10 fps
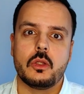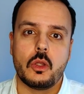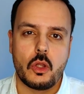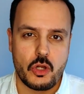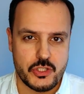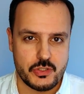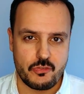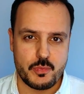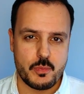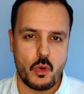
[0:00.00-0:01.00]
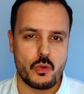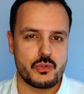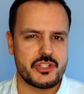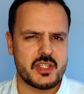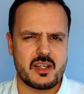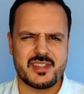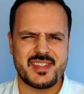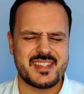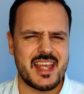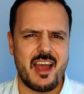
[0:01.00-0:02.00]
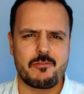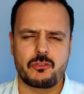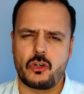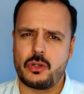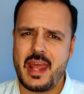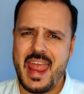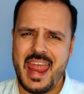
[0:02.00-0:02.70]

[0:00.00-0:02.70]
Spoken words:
lots of mimosa, saffron,